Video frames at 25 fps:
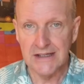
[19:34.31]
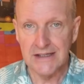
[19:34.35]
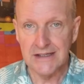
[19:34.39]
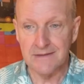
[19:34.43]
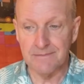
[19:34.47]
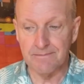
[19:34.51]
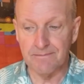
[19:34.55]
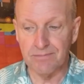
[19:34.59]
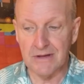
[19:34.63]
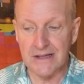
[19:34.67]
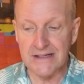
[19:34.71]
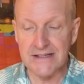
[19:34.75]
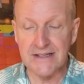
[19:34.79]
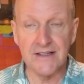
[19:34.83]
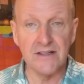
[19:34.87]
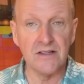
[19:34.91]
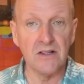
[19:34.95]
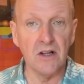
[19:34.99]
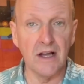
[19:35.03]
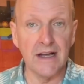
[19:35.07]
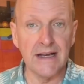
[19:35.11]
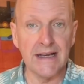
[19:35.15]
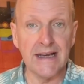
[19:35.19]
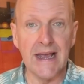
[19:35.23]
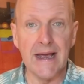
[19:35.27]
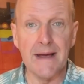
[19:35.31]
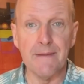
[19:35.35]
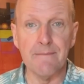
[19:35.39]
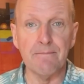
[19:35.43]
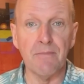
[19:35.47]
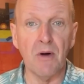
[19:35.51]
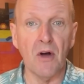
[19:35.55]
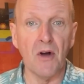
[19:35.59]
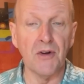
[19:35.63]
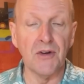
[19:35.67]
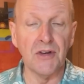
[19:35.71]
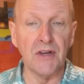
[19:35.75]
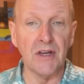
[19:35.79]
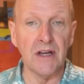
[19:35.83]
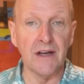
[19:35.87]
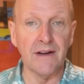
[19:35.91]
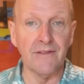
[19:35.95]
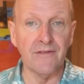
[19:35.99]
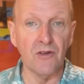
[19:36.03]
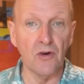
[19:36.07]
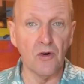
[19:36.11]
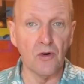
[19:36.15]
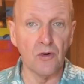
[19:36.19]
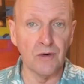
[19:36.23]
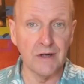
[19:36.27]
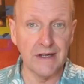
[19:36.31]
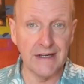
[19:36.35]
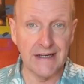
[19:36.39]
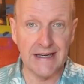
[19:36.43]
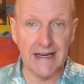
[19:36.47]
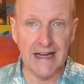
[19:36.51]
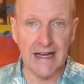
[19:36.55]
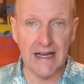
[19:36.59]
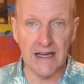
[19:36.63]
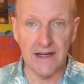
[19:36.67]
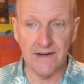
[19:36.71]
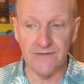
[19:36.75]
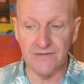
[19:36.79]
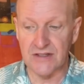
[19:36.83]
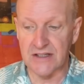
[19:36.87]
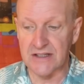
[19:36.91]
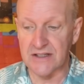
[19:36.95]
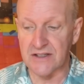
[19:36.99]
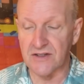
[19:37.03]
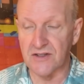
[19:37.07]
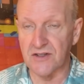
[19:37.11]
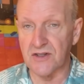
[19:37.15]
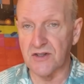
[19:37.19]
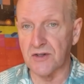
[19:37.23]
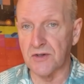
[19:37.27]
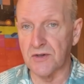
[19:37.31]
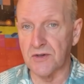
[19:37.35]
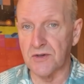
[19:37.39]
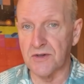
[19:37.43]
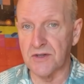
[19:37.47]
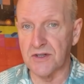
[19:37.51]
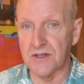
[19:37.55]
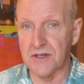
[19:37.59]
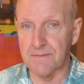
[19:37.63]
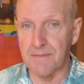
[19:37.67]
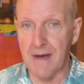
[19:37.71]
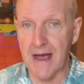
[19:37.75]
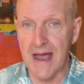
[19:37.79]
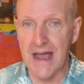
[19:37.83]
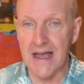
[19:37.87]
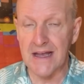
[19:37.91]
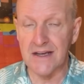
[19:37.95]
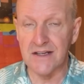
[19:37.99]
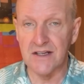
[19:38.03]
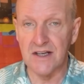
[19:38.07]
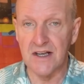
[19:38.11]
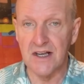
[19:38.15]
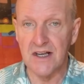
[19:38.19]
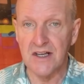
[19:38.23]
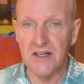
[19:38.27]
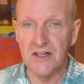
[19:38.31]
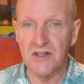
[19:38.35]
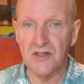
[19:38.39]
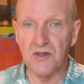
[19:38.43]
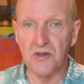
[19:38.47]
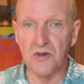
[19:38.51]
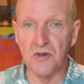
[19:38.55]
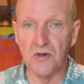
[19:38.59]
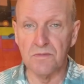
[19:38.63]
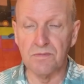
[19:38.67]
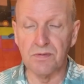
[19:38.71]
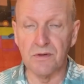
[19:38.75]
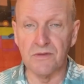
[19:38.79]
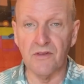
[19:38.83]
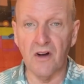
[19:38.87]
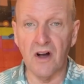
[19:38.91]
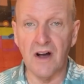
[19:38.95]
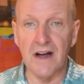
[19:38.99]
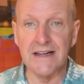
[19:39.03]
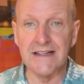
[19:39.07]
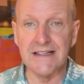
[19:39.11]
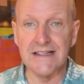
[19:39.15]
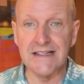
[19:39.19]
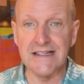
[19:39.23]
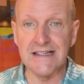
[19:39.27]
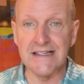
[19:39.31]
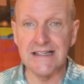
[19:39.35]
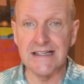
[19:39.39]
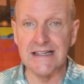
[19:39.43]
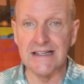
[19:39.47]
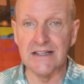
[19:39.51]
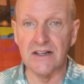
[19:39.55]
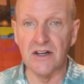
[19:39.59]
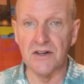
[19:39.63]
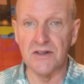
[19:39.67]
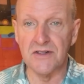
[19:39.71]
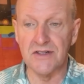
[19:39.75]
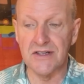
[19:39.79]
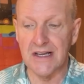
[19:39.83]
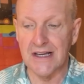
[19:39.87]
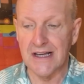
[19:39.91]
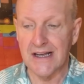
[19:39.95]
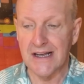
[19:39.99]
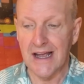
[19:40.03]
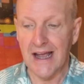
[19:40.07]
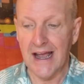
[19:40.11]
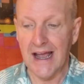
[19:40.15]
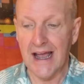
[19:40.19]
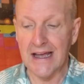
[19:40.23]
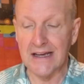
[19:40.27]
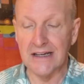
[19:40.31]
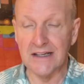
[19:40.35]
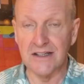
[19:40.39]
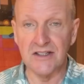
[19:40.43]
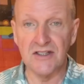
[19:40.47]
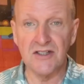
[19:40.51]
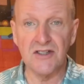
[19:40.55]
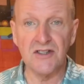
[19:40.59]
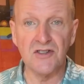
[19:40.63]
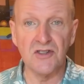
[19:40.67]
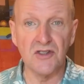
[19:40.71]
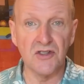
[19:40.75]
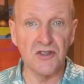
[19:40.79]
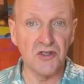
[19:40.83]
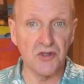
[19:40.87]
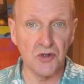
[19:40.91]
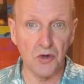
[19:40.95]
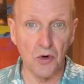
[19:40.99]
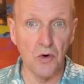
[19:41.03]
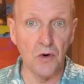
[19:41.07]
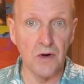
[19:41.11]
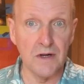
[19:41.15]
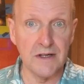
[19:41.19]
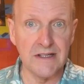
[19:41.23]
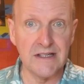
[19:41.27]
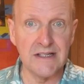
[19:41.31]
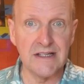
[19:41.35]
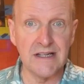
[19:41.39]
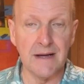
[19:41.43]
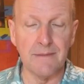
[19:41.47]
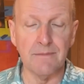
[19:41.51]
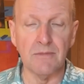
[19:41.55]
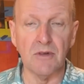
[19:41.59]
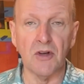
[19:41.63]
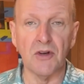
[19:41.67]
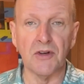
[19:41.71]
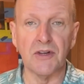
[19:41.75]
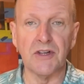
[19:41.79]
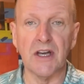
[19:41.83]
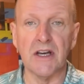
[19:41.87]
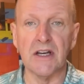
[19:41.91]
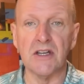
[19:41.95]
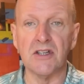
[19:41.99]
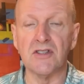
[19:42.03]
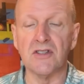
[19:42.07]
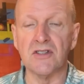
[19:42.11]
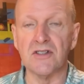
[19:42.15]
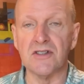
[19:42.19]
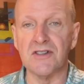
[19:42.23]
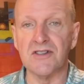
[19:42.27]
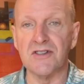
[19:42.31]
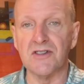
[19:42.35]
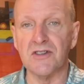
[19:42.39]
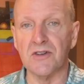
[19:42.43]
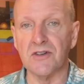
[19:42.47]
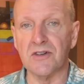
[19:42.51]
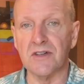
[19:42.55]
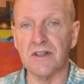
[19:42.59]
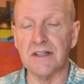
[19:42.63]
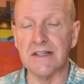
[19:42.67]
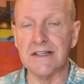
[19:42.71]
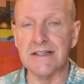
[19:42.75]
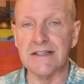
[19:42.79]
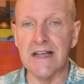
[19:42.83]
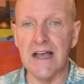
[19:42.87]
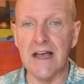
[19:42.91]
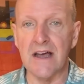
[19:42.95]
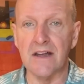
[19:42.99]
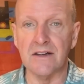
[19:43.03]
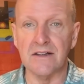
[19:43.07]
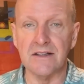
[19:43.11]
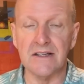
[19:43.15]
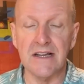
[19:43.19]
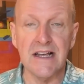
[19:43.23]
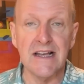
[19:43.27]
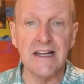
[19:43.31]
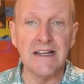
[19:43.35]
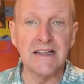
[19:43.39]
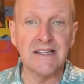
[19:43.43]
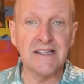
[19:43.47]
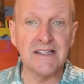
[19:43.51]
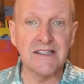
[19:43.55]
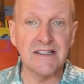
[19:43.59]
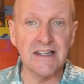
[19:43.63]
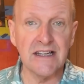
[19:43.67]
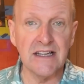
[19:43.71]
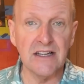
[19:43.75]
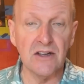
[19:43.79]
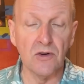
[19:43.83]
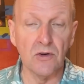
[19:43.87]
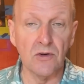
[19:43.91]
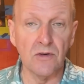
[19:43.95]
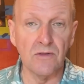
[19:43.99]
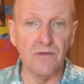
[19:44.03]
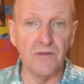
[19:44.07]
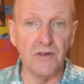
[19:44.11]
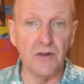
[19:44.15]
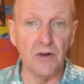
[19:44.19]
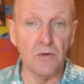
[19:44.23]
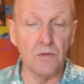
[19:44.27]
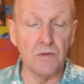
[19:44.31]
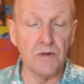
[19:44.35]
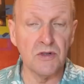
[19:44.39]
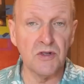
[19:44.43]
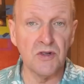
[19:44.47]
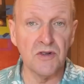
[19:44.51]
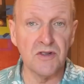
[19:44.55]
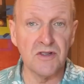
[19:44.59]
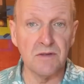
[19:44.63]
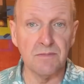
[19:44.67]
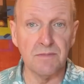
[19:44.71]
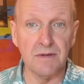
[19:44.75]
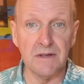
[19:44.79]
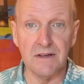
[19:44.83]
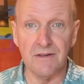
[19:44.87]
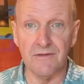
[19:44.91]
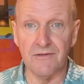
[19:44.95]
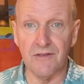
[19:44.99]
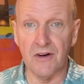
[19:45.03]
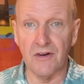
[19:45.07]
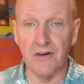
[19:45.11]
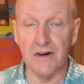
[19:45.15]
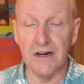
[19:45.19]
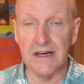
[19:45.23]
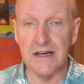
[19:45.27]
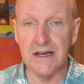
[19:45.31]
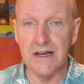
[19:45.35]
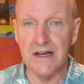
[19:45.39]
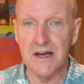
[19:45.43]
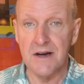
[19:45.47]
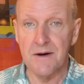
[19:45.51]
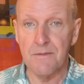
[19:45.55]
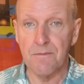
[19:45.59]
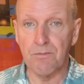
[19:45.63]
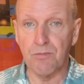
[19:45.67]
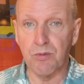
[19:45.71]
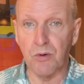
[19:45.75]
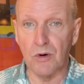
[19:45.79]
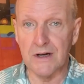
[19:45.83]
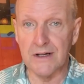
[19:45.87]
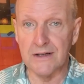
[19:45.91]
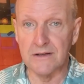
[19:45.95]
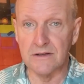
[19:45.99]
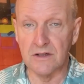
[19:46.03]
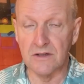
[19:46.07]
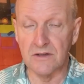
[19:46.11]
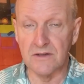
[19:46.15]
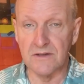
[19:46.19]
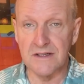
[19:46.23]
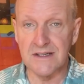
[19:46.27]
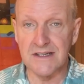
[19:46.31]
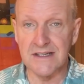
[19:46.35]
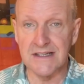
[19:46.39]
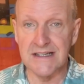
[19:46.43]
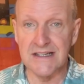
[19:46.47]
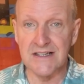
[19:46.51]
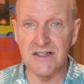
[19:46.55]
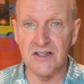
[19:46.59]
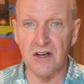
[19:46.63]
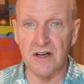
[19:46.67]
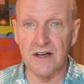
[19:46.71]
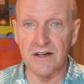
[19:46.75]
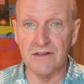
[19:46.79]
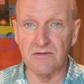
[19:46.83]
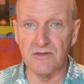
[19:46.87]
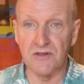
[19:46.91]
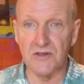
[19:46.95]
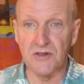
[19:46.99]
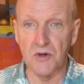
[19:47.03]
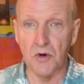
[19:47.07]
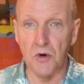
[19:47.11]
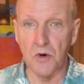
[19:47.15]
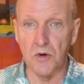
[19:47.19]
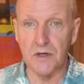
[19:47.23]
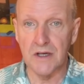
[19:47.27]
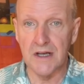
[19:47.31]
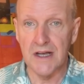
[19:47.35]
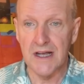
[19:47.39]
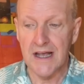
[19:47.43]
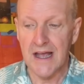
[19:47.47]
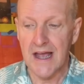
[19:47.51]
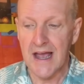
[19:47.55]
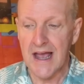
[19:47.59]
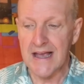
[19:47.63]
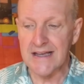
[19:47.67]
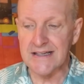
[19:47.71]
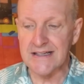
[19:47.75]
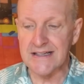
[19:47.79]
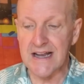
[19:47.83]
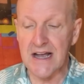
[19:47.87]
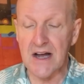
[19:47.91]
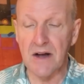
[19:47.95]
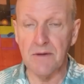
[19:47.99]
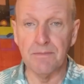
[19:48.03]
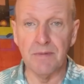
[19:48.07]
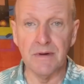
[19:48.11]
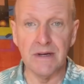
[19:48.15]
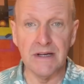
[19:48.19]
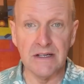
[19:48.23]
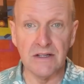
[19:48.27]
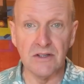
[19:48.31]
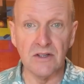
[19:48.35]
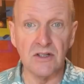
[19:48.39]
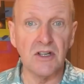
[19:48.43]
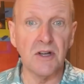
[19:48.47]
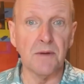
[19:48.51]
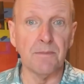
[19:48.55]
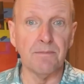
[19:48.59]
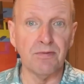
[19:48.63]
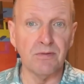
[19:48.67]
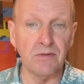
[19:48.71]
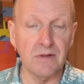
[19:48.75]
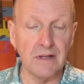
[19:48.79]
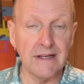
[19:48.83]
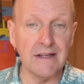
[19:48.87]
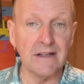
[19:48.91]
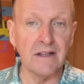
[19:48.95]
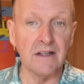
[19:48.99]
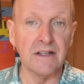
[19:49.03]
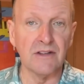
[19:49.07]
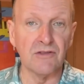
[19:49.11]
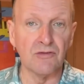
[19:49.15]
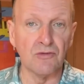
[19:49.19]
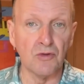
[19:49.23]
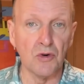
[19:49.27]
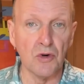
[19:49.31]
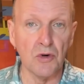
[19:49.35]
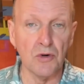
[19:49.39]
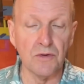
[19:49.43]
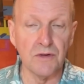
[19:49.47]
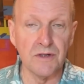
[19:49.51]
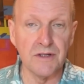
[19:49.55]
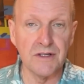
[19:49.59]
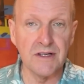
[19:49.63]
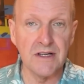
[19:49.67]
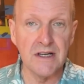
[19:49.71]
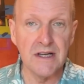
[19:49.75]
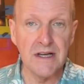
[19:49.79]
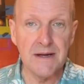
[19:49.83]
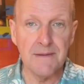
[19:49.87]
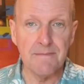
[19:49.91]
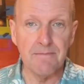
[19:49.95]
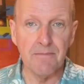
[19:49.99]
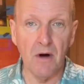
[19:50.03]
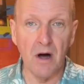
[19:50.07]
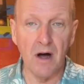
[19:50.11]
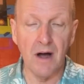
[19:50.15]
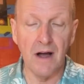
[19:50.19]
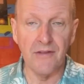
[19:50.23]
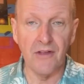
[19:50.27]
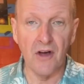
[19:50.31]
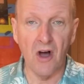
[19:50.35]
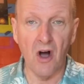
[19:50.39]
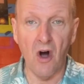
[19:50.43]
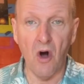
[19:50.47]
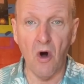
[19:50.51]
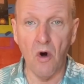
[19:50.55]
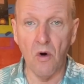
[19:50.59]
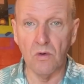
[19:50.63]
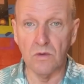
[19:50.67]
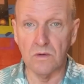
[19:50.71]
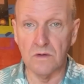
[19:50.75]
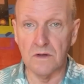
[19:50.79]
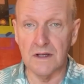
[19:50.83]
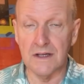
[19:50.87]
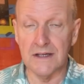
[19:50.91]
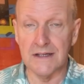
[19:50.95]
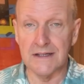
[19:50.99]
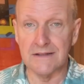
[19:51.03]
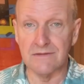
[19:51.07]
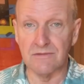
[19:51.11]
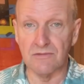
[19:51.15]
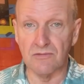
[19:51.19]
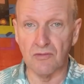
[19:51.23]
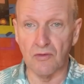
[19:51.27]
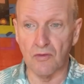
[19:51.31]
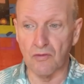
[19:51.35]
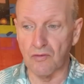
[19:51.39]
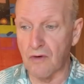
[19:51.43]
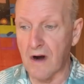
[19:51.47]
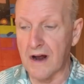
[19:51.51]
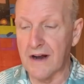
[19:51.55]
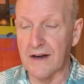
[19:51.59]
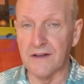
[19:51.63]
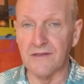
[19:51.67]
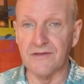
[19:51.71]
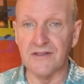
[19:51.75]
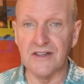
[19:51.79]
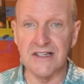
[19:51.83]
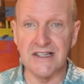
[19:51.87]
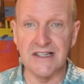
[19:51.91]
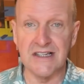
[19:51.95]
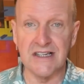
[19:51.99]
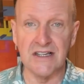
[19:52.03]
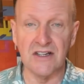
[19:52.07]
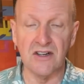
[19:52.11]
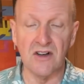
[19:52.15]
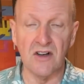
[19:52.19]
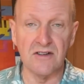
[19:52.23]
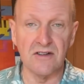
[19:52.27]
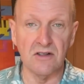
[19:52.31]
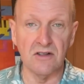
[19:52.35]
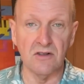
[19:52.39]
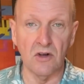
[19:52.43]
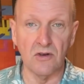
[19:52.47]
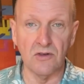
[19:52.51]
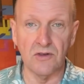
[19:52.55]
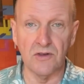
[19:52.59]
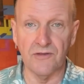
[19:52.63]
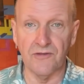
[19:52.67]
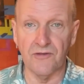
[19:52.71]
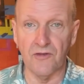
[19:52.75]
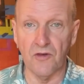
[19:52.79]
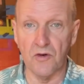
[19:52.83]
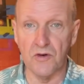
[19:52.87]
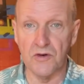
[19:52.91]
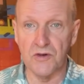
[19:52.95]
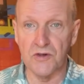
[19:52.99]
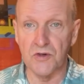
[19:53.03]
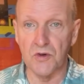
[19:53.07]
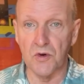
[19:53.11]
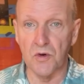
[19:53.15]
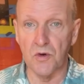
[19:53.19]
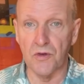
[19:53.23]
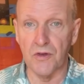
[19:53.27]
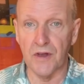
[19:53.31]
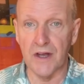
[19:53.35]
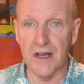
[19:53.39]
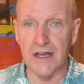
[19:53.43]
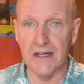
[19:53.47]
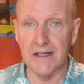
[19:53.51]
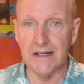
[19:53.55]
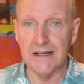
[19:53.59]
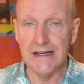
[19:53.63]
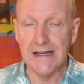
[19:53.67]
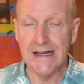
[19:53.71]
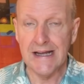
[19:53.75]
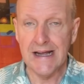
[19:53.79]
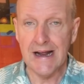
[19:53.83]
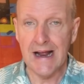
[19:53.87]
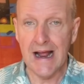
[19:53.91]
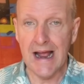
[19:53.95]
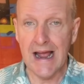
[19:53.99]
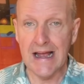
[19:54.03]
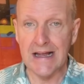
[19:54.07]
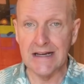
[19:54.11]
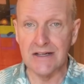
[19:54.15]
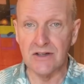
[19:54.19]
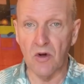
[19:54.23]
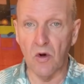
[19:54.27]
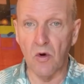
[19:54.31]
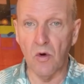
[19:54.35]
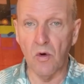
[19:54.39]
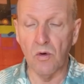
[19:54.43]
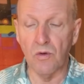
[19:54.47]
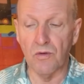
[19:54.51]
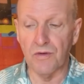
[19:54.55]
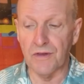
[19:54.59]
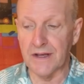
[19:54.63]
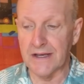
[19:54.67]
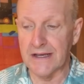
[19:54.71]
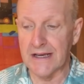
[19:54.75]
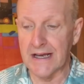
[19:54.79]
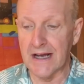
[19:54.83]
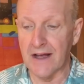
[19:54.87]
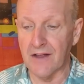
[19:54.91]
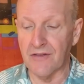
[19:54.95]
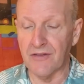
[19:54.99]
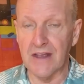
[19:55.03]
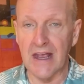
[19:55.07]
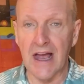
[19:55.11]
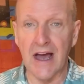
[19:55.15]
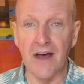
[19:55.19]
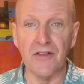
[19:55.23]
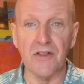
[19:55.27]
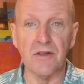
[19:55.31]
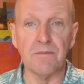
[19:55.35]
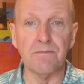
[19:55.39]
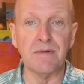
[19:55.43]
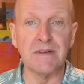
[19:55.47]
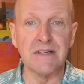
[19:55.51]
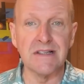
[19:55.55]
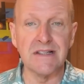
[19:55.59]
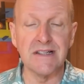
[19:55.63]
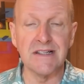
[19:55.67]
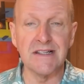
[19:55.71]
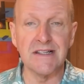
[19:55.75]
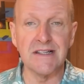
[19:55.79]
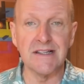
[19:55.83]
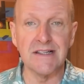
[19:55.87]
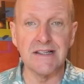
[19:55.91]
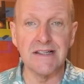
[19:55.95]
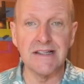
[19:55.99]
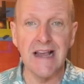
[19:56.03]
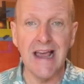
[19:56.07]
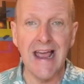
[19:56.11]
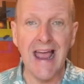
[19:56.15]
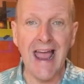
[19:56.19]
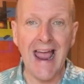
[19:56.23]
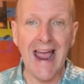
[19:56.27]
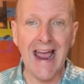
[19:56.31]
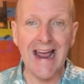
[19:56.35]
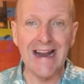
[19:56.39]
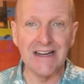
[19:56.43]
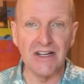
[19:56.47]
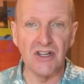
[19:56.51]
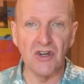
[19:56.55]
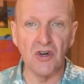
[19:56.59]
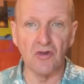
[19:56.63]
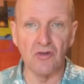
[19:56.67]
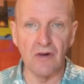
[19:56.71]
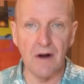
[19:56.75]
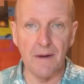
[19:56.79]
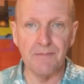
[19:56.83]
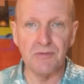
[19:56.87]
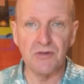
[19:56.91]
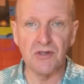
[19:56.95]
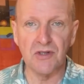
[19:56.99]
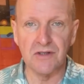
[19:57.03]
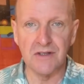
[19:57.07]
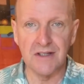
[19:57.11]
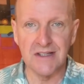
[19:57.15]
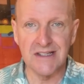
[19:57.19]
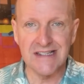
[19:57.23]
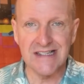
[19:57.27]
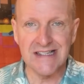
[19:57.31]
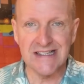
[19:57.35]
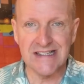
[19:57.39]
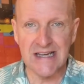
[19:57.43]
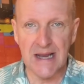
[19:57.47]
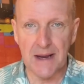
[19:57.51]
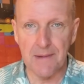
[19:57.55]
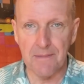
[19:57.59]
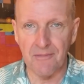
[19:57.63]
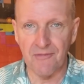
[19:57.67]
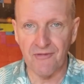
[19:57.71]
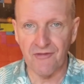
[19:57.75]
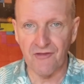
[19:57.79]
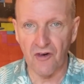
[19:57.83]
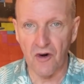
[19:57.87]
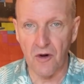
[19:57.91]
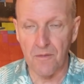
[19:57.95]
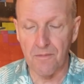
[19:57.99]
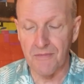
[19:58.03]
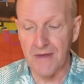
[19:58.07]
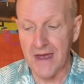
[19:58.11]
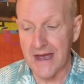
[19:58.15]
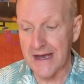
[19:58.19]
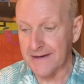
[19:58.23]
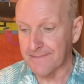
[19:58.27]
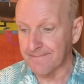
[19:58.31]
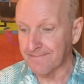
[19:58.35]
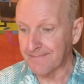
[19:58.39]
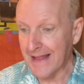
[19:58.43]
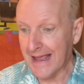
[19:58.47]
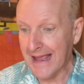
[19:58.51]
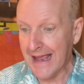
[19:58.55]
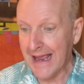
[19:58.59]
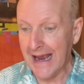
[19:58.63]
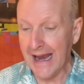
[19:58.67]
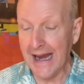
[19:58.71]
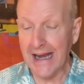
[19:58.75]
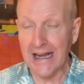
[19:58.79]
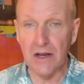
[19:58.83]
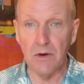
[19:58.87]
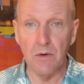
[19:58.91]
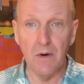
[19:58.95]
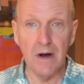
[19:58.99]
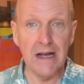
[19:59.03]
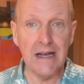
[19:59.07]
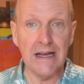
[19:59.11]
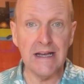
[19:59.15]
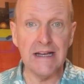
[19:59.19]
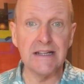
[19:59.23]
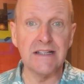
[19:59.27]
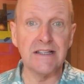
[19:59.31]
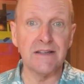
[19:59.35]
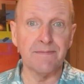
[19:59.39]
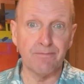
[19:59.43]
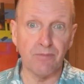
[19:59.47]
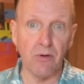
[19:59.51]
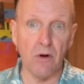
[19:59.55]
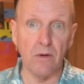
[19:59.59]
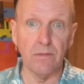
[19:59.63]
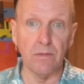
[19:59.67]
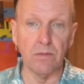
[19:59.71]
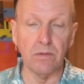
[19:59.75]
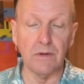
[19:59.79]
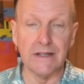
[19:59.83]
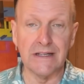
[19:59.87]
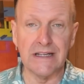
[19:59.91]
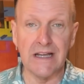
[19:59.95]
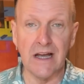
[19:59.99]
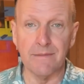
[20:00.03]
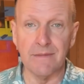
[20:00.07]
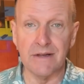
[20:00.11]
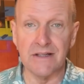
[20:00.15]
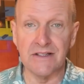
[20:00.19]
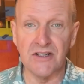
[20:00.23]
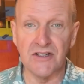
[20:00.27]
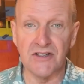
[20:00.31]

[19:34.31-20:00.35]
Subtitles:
And places like Cambodia have already caved into the demand to provide casinos, and it's destroyed some locations, certainly down in Sihanoukville, which used to be a very pretty little seaside resort, has now been completely ruined by the whole run of casinos along the foreshore there, and all the other businesses and corruption that stem from that. Anyway, it's probably coming to